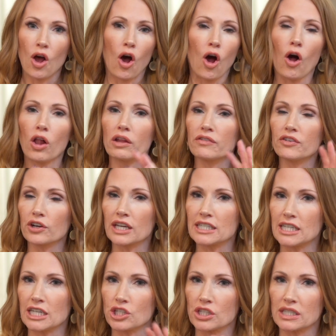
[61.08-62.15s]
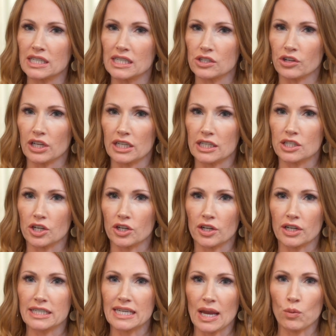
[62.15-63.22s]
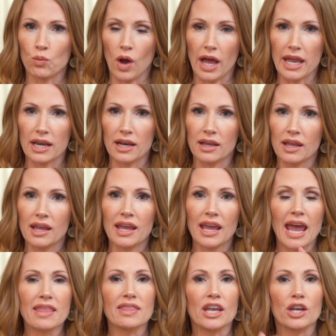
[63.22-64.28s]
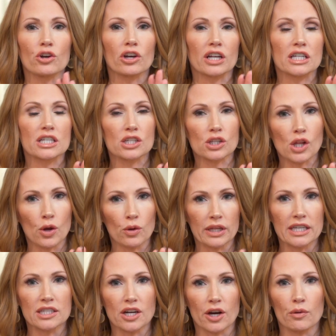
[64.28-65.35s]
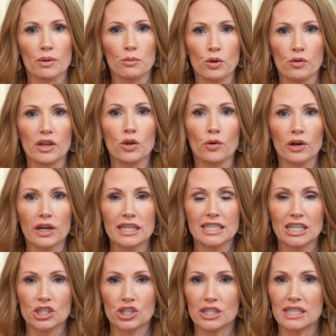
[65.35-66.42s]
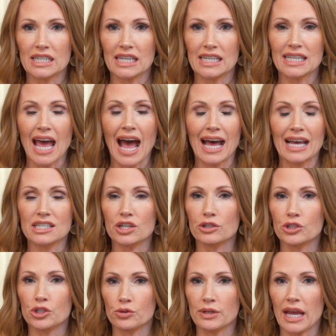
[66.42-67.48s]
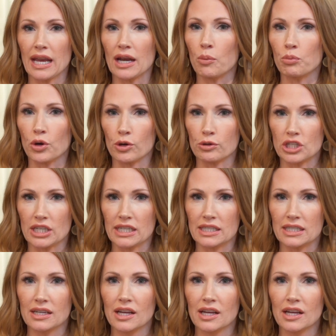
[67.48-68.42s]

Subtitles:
all of your contingencies are going to start on day 1, and then you're going to slowly start removing your contingencies as their due date approaches.